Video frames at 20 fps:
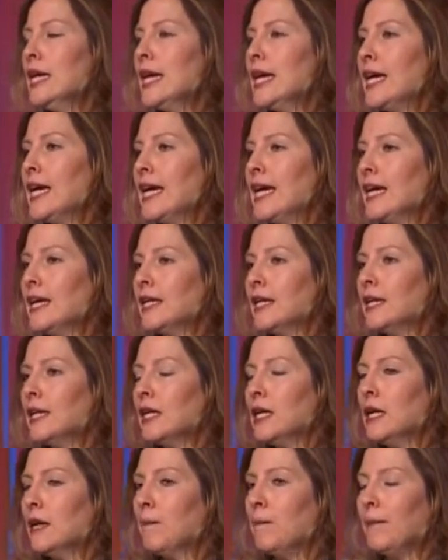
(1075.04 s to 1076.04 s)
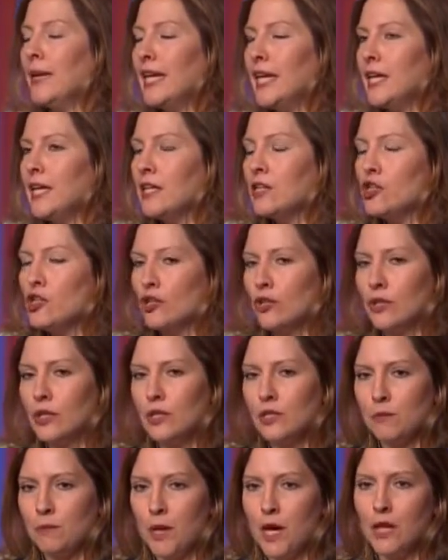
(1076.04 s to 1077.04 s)
In many
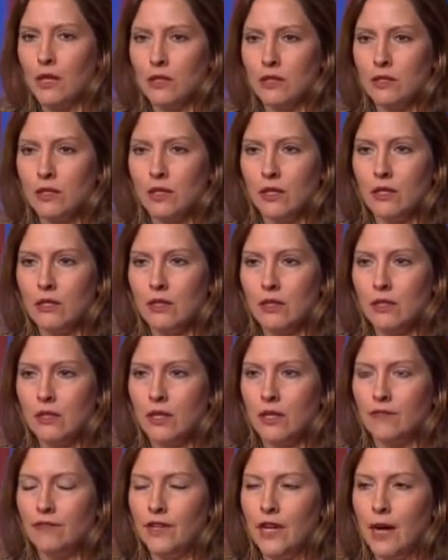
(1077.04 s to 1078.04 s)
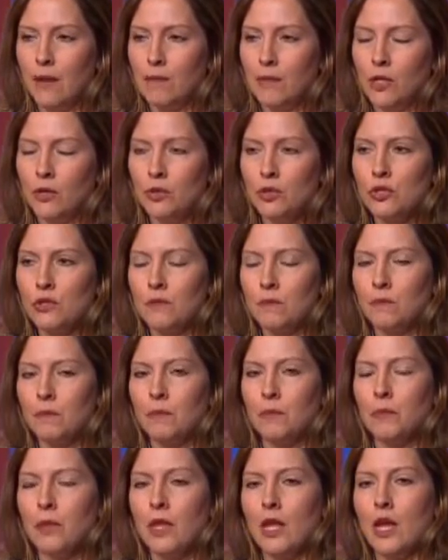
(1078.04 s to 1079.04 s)
insurance policies, if not most,
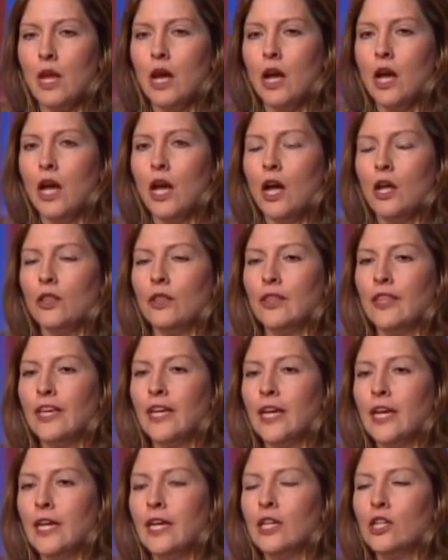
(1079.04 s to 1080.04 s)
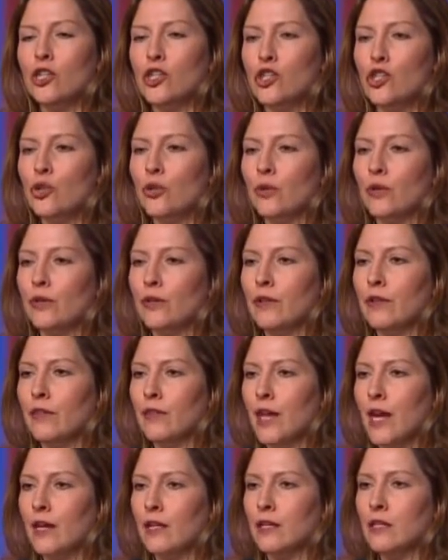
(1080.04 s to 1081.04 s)
the insured,
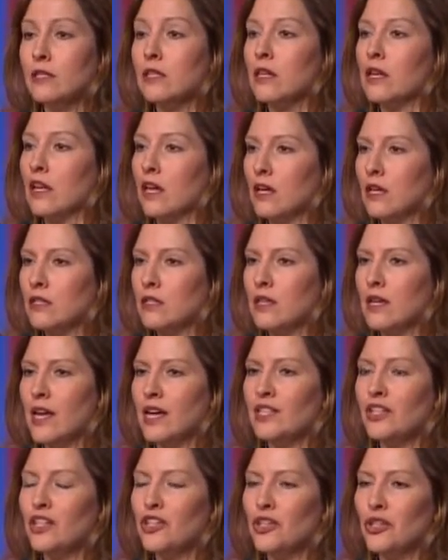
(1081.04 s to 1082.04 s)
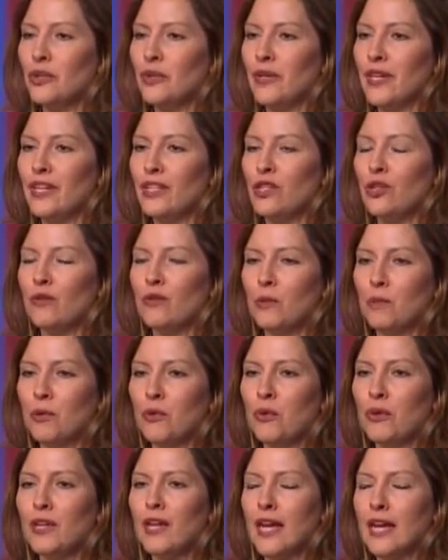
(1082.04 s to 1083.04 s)
that is us, has a duty to
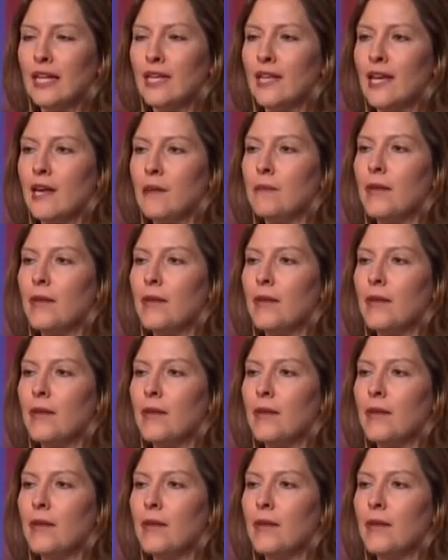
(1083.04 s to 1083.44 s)
report a claim